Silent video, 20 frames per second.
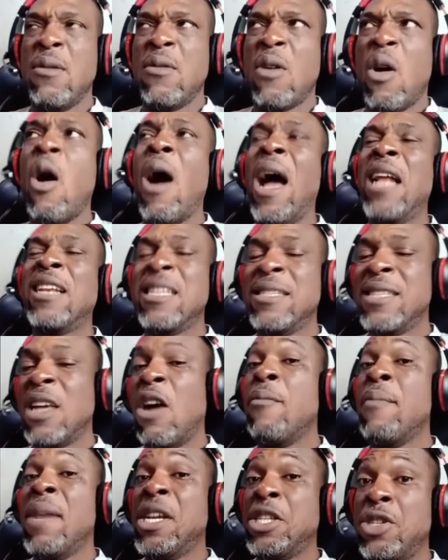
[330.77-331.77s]
or at least
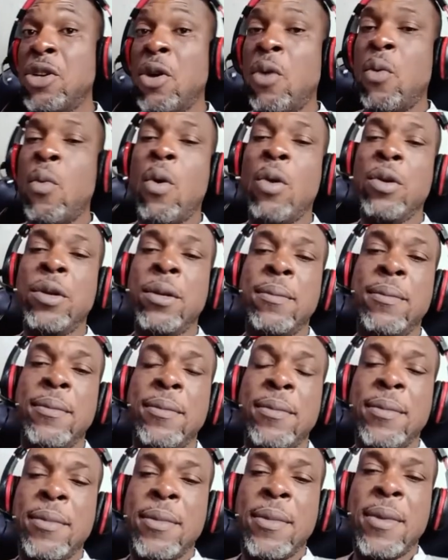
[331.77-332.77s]
I'll mention one.
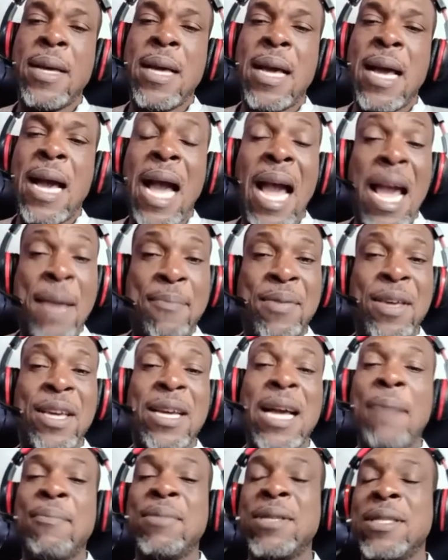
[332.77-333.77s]
IP
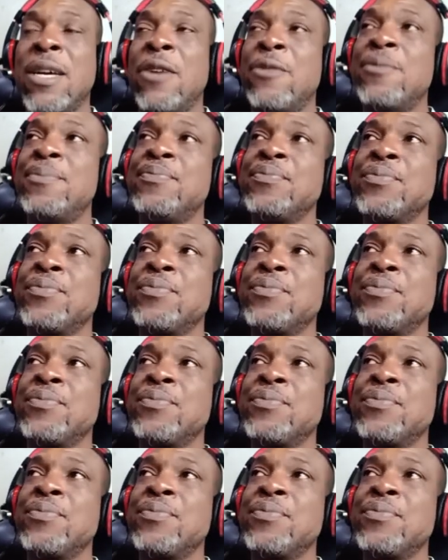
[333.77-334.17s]
Capital.